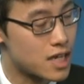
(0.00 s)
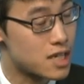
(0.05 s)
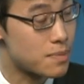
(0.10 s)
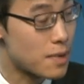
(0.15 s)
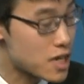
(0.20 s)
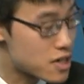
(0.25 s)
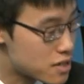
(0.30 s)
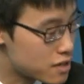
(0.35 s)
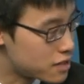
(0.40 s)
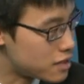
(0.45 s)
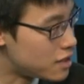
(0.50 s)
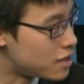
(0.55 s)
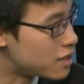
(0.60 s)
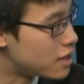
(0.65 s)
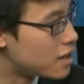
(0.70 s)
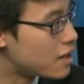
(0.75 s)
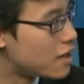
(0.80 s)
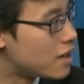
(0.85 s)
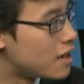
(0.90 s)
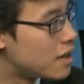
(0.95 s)

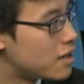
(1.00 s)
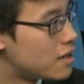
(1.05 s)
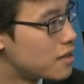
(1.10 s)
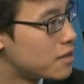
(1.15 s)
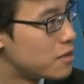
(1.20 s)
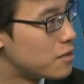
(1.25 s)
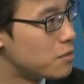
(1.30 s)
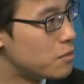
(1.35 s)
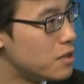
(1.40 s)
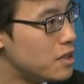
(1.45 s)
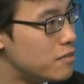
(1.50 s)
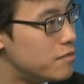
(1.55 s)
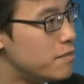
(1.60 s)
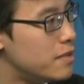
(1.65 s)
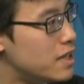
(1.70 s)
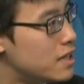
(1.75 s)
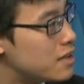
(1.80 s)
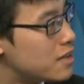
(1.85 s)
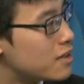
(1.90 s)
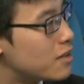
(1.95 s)
Especially, we've
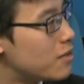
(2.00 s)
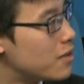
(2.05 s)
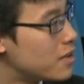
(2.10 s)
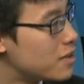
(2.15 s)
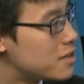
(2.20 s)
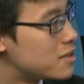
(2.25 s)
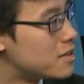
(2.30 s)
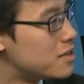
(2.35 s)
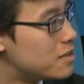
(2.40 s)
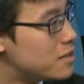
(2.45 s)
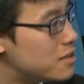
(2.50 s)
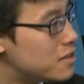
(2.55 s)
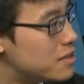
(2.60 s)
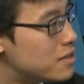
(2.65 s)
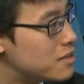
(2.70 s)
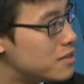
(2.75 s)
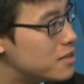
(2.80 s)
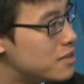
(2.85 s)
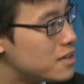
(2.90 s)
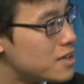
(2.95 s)
been going
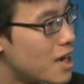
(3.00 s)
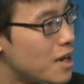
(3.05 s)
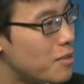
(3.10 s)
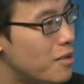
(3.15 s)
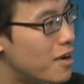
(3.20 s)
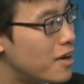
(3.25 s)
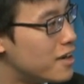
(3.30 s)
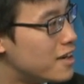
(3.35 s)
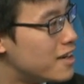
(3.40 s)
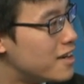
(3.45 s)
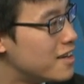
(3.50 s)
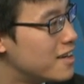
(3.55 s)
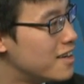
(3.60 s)
to Taiwan